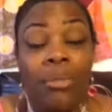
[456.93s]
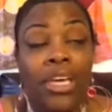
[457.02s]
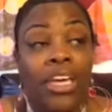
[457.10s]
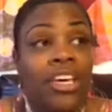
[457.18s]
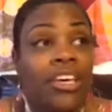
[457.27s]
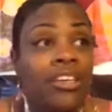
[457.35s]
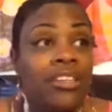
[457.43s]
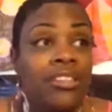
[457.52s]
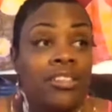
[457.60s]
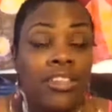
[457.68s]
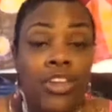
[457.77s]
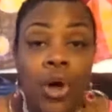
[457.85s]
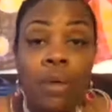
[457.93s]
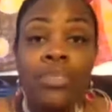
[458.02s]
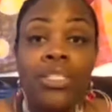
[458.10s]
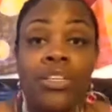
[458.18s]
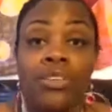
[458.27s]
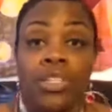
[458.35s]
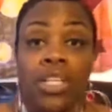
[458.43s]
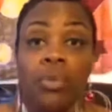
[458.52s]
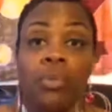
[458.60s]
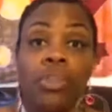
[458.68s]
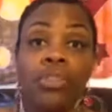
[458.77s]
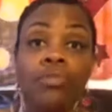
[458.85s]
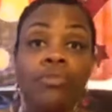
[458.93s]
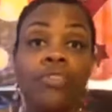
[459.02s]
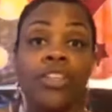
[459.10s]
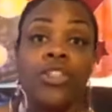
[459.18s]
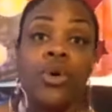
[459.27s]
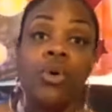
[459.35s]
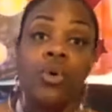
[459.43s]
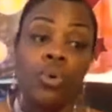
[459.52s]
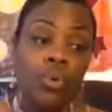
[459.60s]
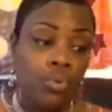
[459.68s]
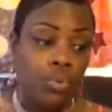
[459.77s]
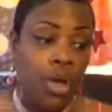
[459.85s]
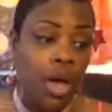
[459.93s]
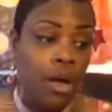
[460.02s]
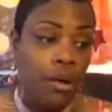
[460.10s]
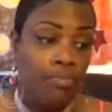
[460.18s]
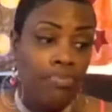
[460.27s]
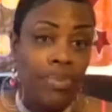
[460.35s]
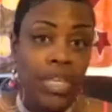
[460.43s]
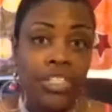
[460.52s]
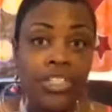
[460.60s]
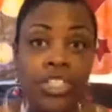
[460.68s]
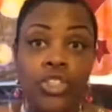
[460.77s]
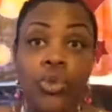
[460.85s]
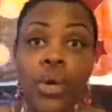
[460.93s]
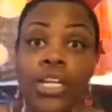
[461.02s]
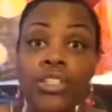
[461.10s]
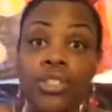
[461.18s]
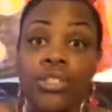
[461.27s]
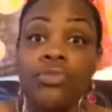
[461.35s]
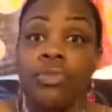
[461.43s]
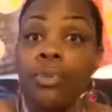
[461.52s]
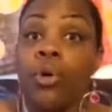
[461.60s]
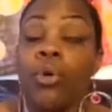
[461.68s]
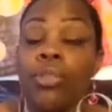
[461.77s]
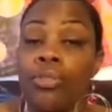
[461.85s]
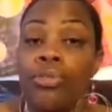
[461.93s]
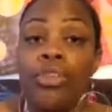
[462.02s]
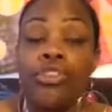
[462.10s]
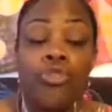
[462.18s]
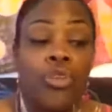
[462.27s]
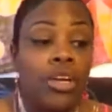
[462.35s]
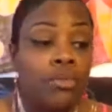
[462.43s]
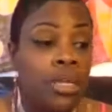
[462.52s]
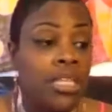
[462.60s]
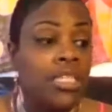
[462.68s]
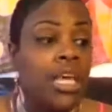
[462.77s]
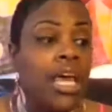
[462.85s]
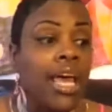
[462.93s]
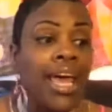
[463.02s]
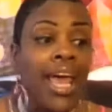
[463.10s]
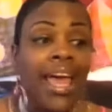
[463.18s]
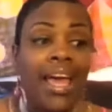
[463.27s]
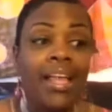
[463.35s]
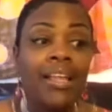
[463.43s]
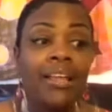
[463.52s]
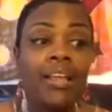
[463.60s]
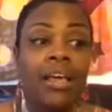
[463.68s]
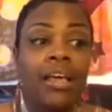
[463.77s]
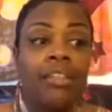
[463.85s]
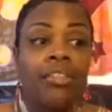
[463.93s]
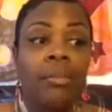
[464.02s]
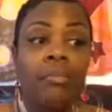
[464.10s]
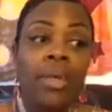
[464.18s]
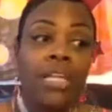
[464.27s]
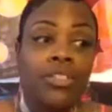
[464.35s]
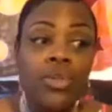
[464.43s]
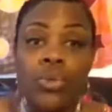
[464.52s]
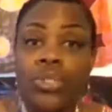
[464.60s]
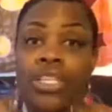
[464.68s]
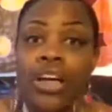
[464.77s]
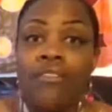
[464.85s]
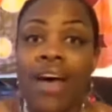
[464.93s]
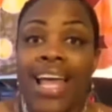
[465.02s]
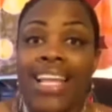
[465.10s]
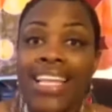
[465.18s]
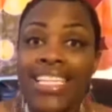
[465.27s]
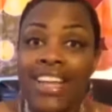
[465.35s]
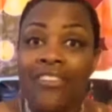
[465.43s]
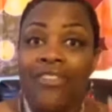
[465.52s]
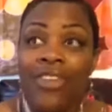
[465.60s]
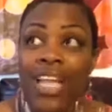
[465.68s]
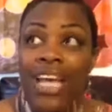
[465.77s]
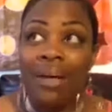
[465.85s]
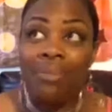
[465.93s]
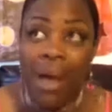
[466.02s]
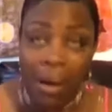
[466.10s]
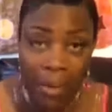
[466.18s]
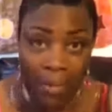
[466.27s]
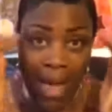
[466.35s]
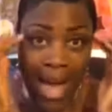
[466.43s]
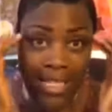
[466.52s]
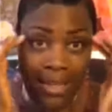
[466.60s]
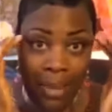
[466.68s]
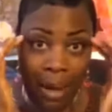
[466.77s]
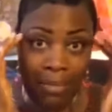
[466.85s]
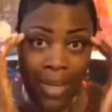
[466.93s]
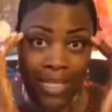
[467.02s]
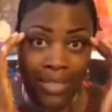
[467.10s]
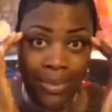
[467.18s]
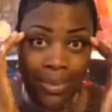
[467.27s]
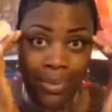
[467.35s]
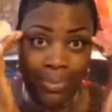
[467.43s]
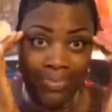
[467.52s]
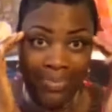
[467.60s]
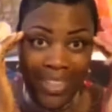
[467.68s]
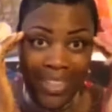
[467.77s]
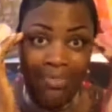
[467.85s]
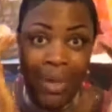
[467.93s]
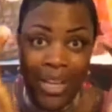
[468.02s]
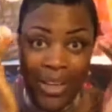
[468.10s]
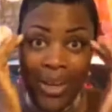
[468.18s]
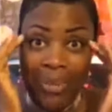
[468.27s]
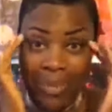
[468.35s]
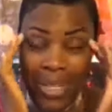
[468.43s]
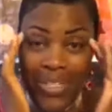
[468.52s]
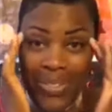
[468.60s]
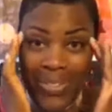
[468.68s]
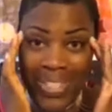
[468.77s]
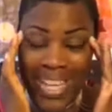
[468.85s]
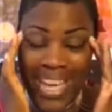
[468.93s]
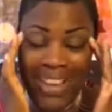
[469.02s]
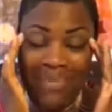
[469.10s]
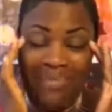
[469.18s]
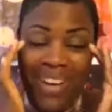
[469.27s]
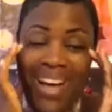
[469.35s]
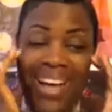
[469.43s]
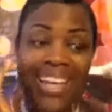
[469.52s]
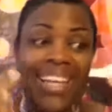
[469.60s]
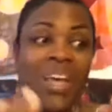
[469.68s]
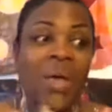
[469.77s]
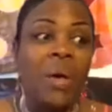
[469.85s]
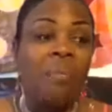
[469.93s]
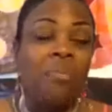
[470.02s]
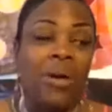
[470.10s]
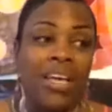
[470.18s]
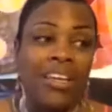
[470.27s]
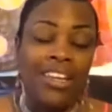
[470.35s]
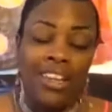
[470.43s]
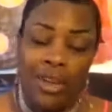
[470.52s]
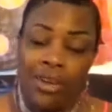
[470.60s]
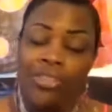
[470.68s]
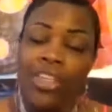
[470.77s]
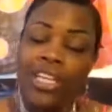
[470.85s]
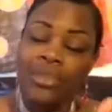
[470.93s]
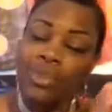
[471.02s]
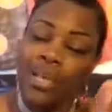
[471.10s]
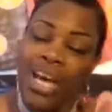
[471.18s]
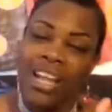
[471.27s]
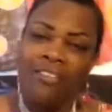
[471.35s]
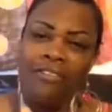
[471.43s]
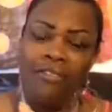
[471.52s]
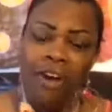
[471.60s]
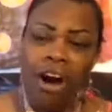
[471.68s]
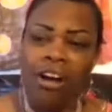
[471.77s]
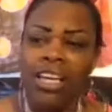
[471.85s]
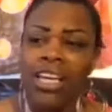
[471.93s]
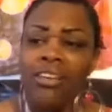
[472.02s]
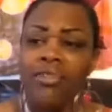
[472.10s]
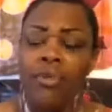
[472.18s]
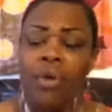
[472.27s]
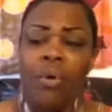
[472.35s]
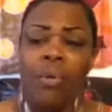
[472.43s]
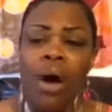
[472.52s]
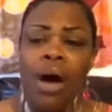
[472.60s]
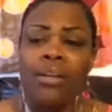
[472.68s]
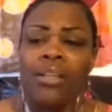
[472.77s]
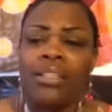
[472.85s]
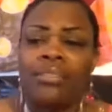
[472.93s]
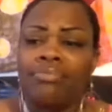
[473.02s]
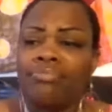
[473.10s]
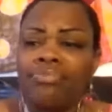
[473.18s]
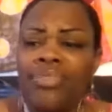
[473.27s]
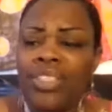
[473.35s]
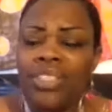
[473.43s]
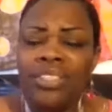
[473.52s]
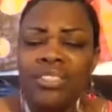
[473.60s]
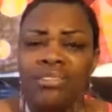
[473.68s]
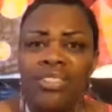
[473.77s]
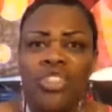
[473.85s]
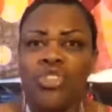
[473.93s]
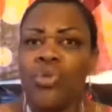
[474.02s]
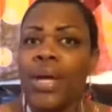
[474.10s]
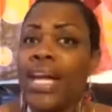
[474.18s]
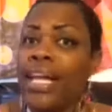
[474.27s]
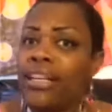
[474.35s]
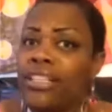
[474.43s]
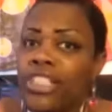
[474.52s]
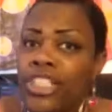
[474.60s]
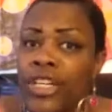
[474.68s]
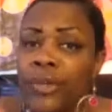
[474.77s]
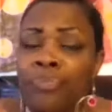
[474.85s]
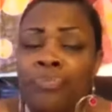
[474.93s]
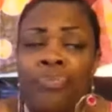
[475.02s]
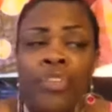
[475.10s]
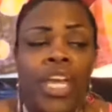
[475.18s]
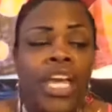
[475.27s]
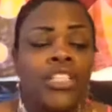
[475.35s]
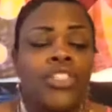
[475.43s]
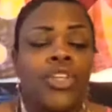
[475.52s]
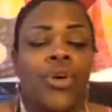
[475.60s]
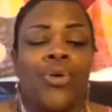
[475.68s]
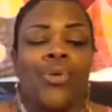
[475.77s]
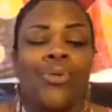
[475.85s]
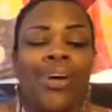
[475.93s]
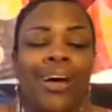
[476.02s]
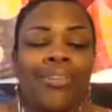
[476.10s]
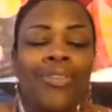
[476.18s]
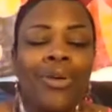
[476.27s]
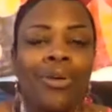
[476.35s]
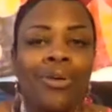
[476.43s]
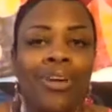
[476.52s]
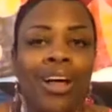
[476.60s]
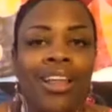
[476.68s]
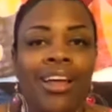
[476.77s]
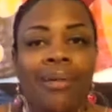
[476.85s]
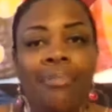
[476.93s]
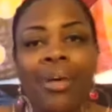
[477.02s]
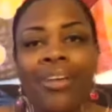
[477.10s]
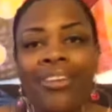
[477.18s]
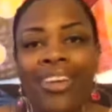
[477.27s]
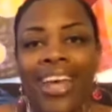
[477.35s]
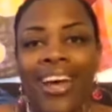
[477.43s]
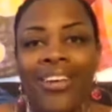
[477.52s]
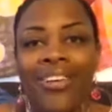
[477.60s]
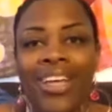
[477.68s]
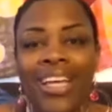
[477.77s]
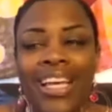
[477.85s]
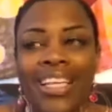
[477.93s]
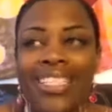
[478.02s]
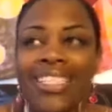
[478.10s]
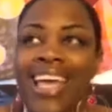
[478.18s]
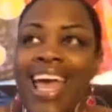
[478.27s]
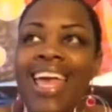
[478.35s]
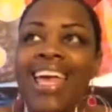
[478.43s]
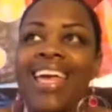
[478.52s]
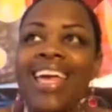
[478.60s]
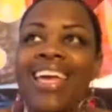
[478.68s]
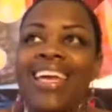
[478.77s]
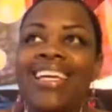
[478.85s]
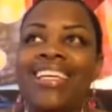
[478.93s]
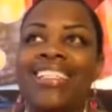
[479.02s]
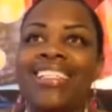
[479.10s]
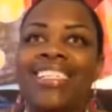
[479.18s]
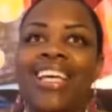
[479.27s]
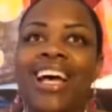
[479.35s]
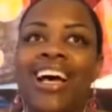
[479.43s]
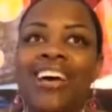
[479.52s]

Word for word: because, you know, I'm still dealing with physical um, situations from going through the treatments and the mental stuff. At least I feel like I'm coming back to my mental my good mental state of mind but you know things were kind of foggy for a while and just strange and so I feel a lot better now today is